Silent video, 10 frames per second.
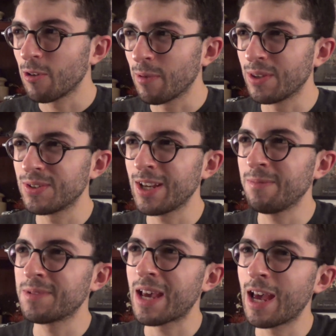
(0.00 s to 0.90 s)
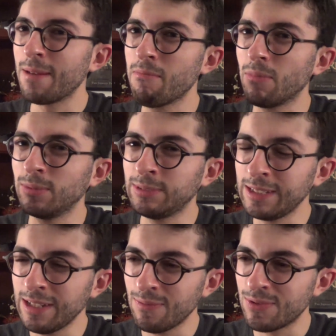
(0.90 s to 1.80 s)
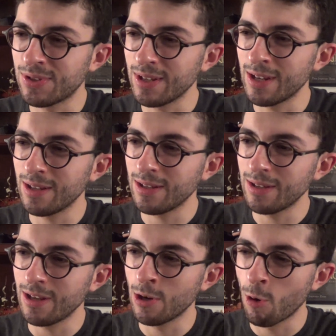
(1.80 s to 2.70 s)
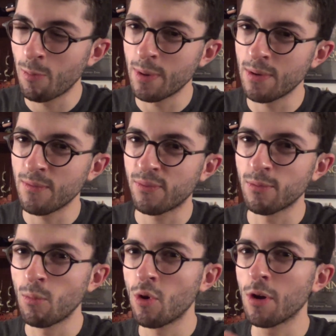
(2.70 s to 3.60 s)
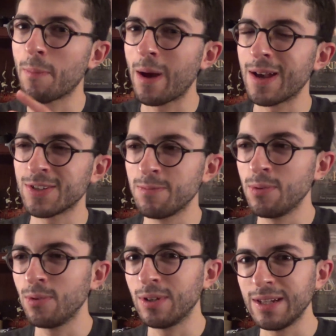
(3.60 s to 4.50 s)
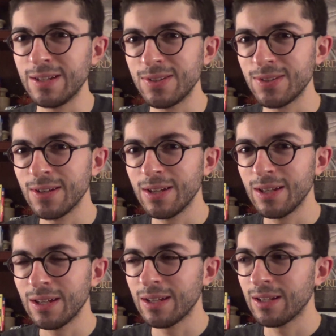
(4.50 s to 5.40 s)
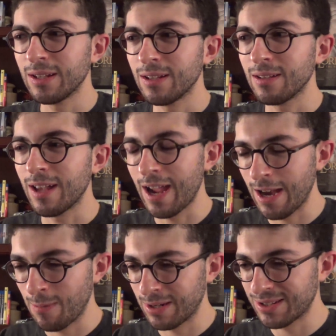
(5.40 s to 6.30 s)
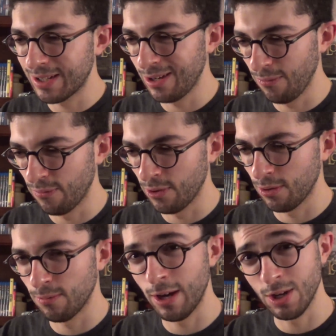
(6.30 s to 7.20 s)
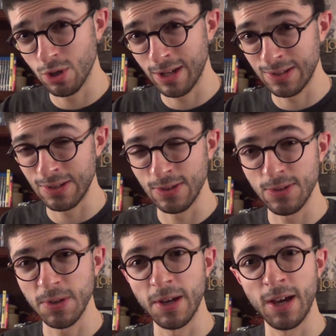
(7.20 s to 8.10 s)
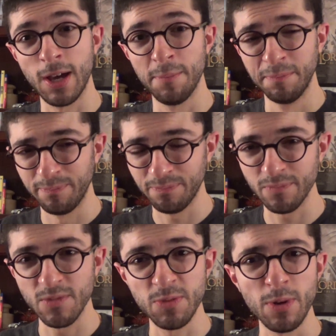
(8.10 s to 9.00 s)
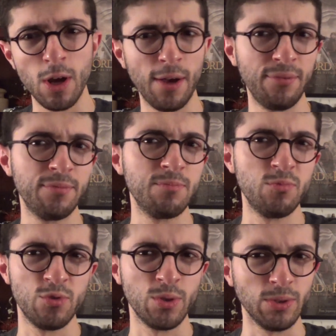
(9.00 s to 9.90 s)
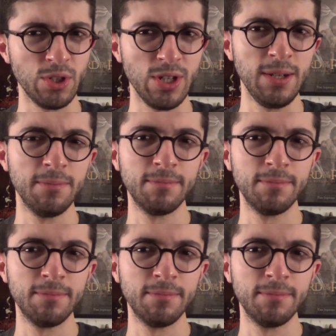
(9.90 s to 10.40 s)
but at the same time leaves it open for more possibilities. And I'm excited for Rian Johnson's spinoff trilogy.